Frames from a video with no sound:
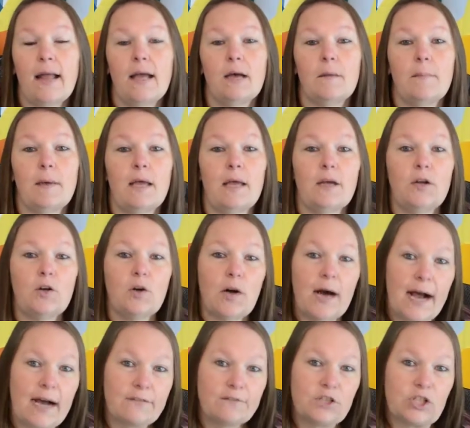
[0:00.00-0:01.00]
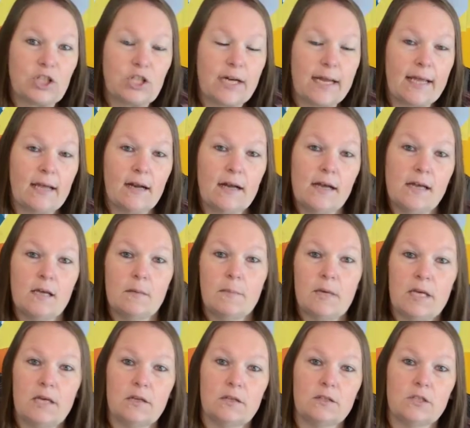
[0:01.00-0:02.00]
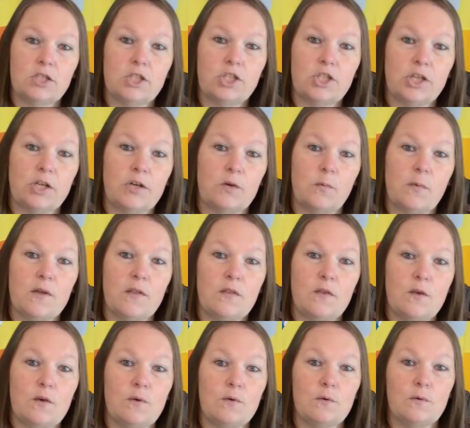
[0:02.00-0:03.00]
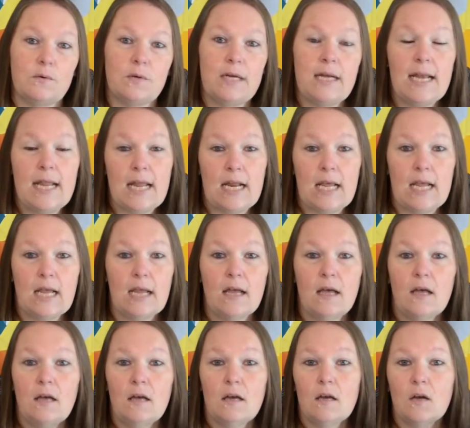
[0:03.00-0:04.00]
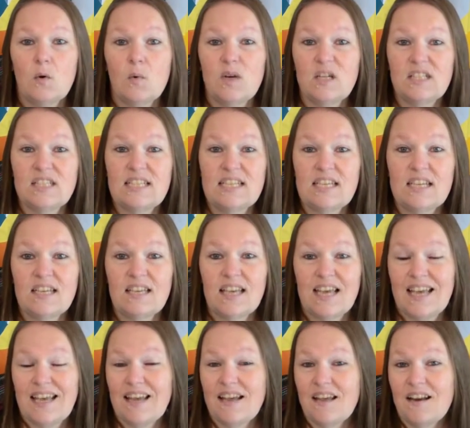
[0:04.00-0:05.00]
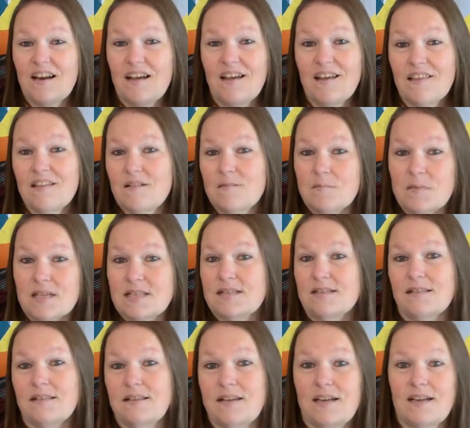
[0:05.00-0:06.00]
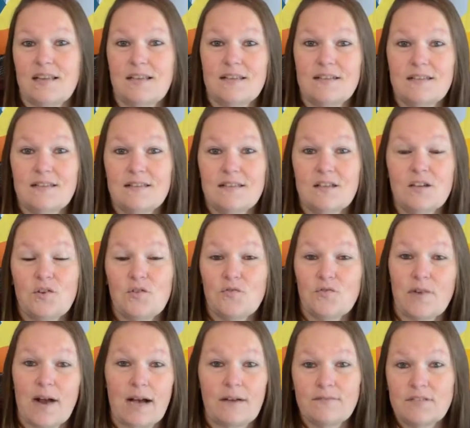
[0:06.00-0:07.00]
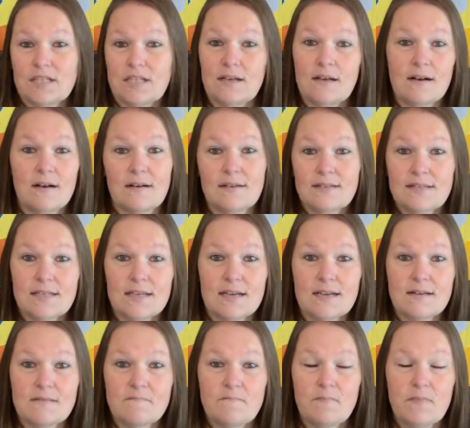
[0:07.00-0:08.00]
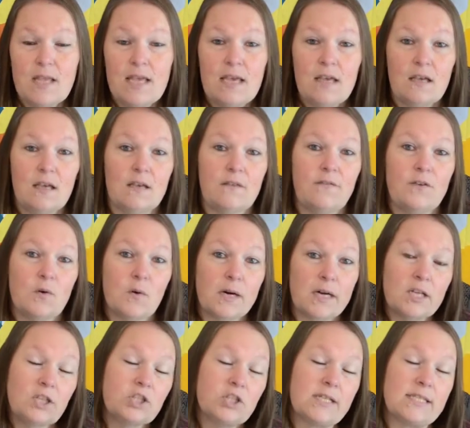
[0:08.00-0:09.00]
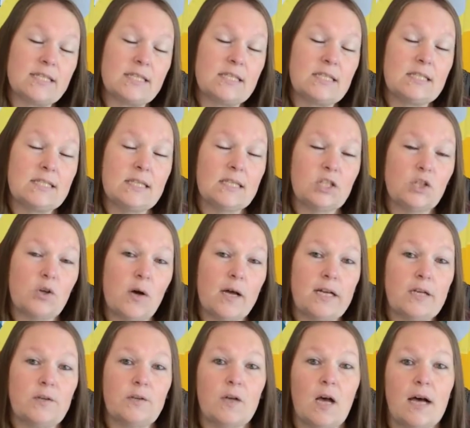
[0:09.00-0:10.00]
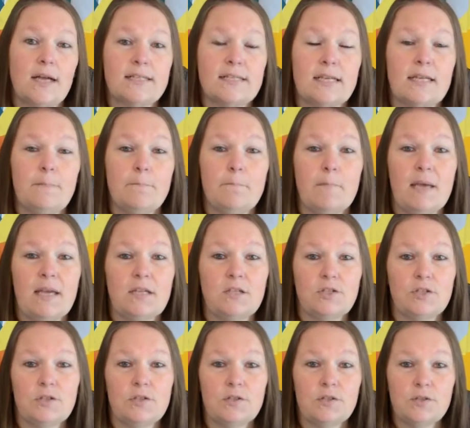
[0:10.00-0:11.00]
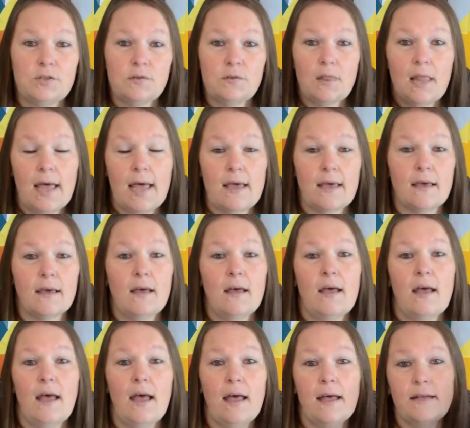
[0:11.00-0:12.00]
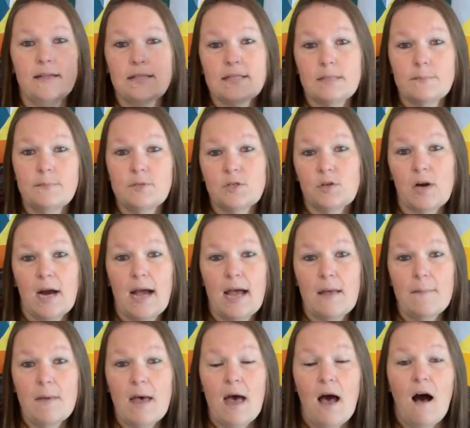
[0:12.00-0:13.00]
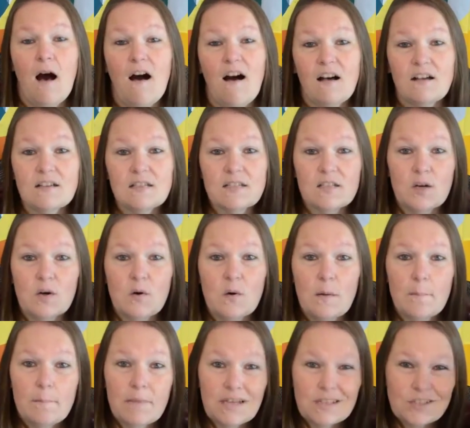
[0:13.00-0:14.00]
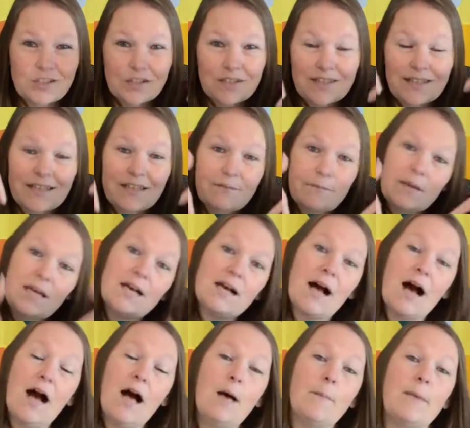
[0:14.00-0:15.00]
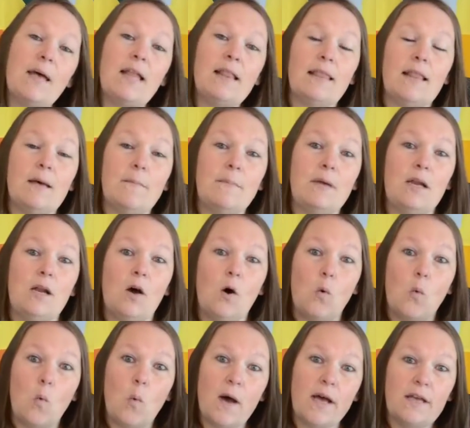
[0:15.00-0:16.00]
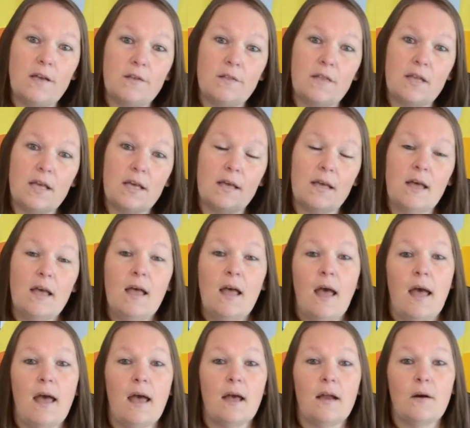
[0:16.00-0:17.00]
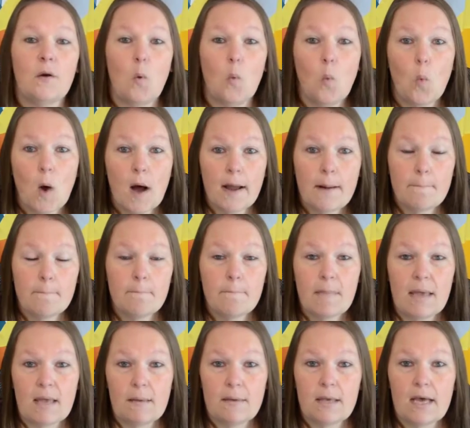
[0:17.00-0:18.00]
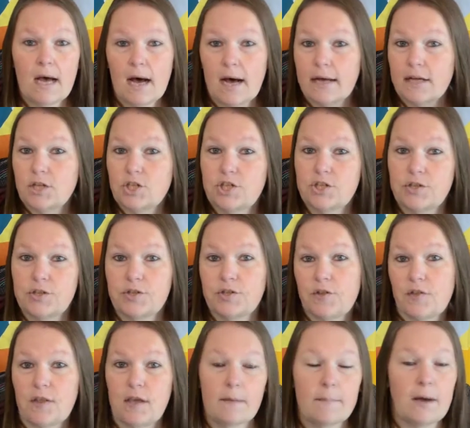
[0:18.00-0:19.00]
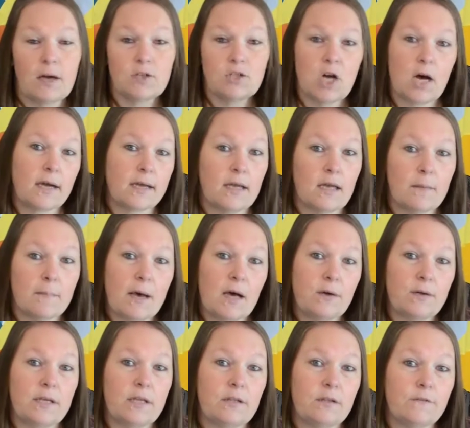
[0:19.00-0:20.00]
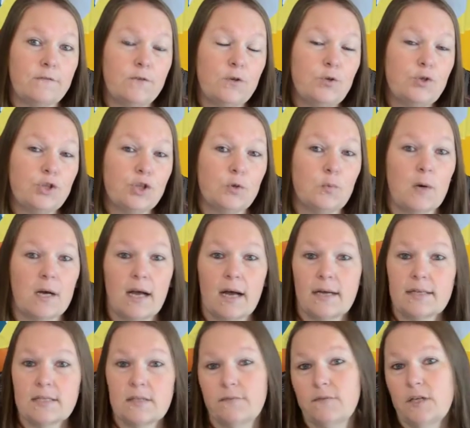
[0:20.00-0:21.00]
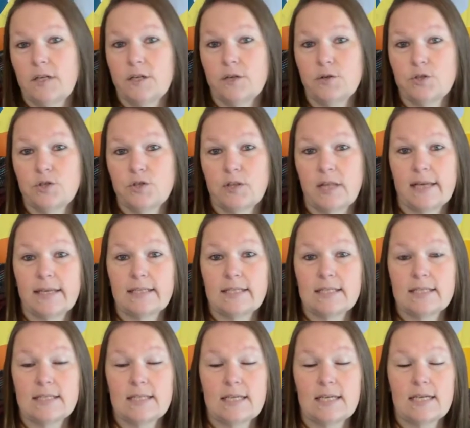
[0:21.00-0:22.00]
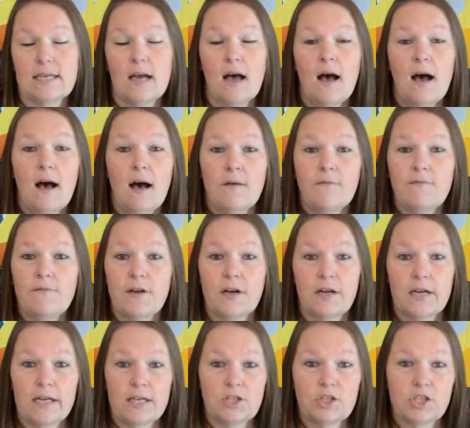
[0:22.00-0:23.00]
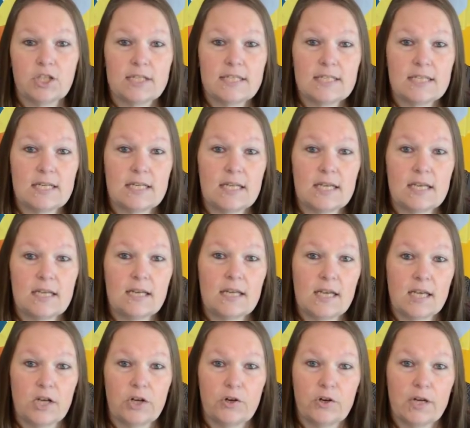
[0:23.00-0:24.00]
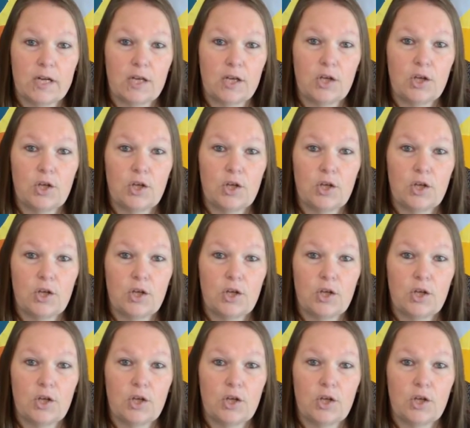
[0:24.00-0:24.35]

am a crafter and I am here to share with you knitting, quilting, and other miscellaneous crafting content. If you are interested in such content, make sure to like and subscribe. Also, make sure to leave me a comment. Let me know what you think and what maybe I should think about talking about in the future, what kinds of videos you'd like to see. Very interested in hearing